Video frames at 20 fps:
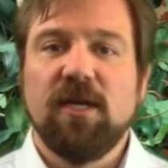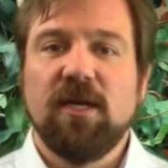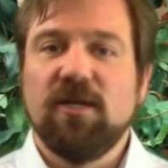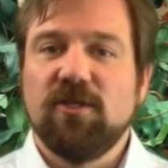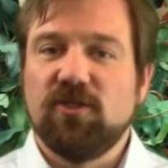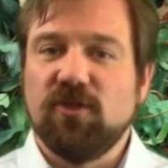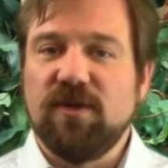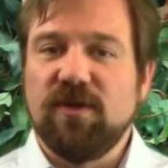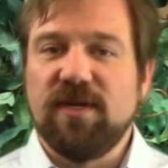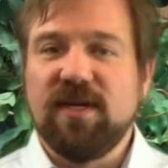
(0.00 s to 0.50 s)

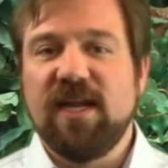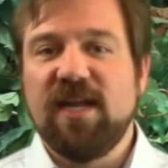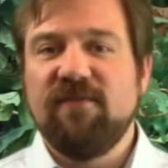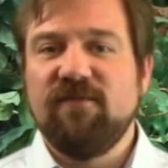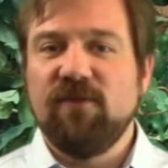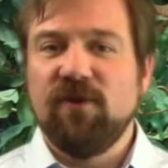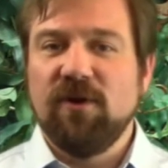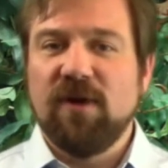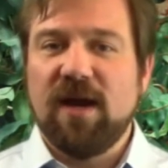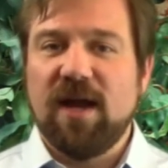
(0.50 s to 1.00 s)
So
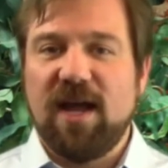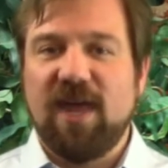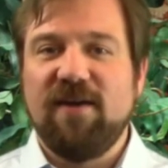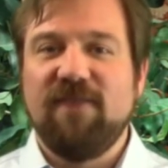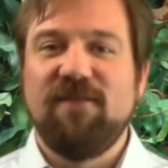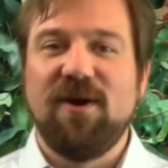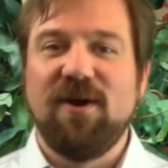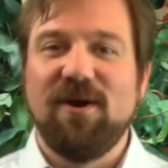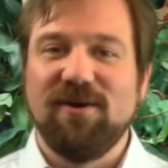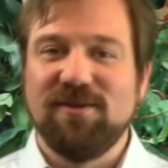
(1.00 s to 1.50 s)
never,
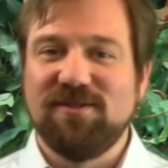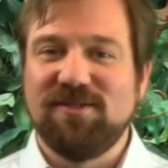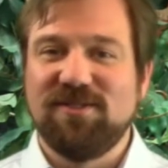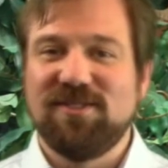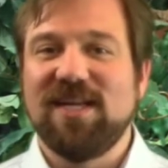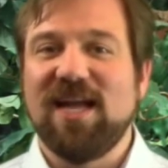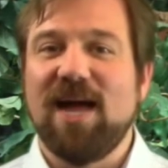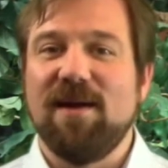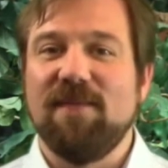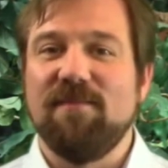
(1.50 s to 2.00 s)
ever
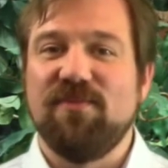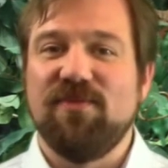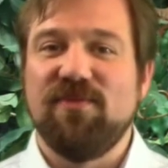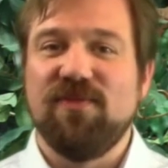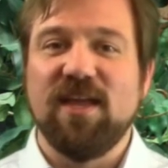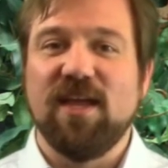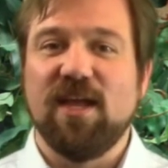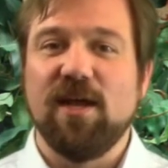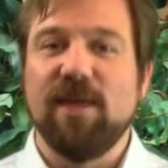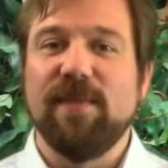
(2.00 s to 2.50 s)
stop
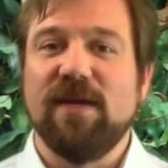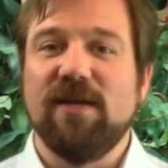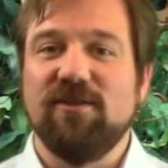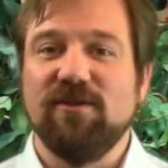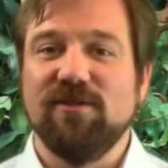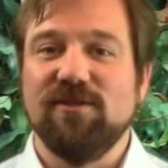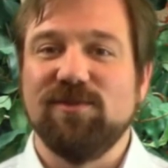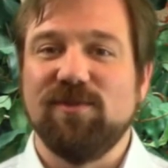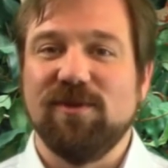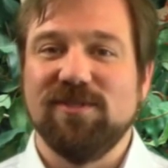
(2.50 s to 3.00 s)
thinking about
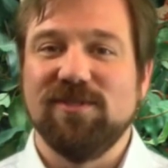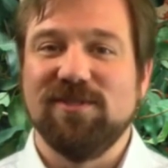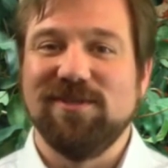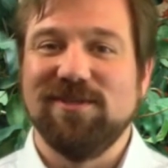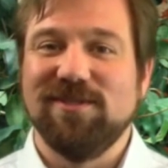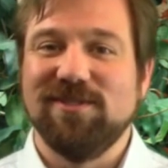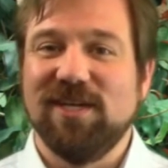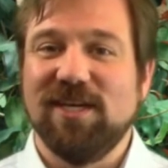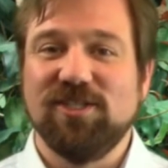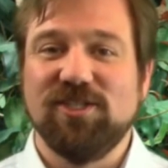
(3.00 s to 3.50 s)
those
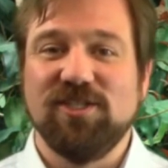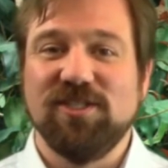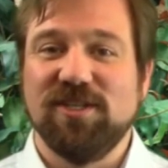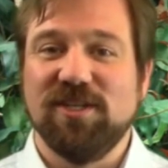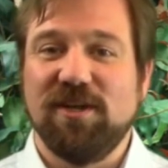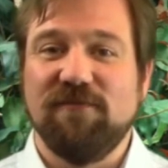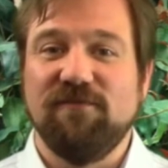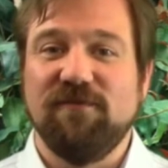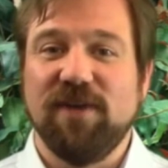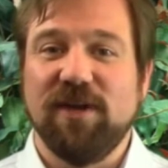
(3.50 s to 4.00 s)

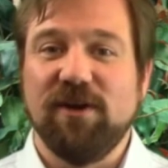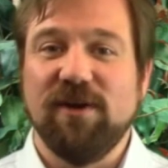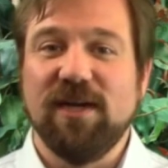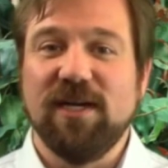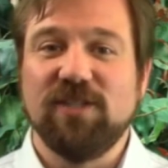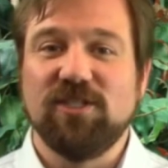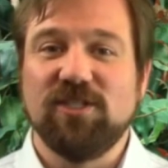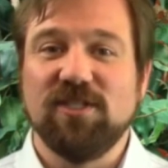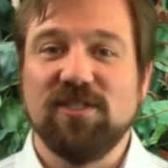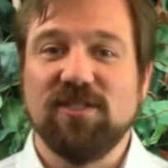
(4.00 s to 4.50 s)
personalizations and
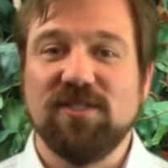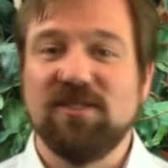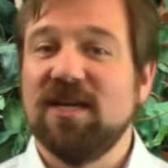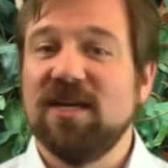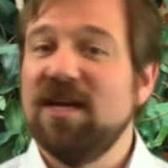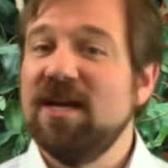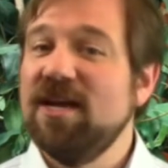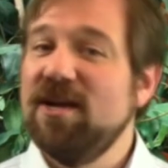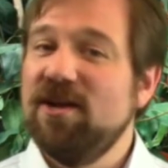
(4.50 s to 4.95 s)
configurations.